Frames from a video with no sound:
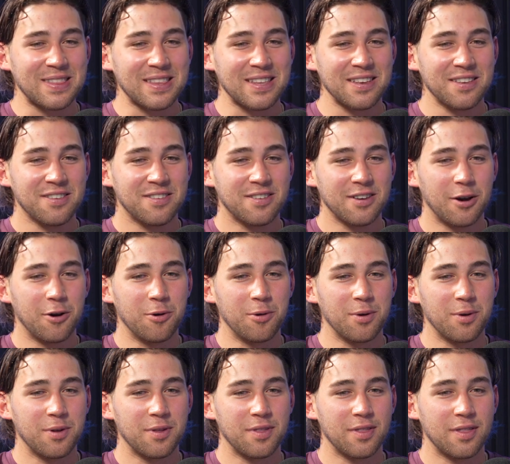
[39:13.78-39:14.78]

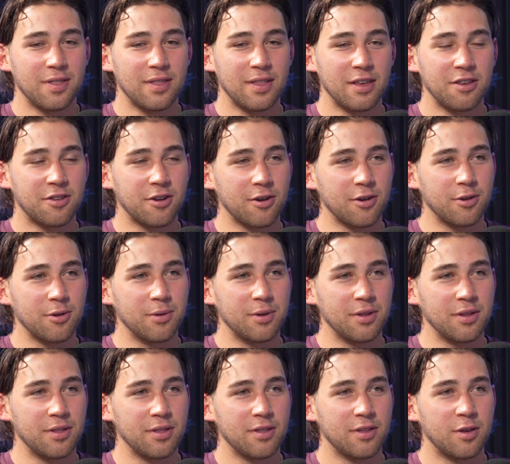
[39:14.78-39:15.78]
So they start
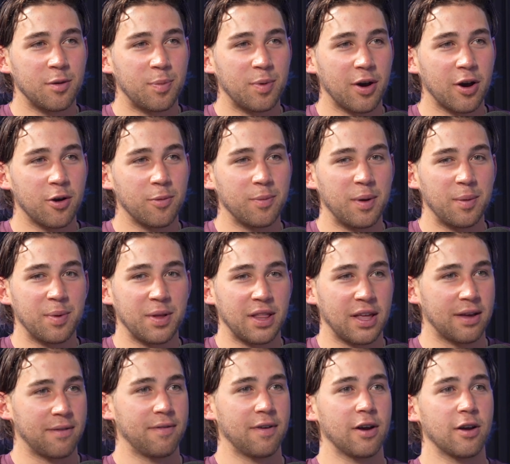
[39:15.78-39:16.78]
doing CPR on me, but
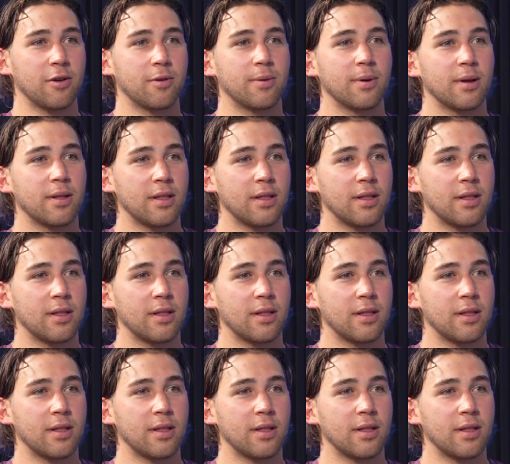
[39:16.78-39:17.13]
like very quick,